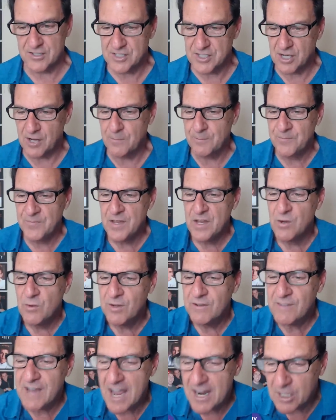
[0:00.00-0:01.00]
So
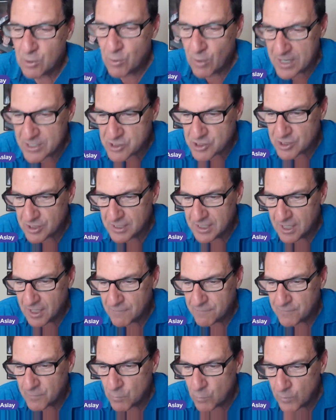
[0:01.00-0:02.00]
we've got a question here
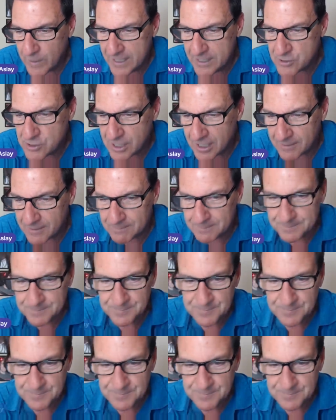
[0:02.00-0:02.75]
from Weejin.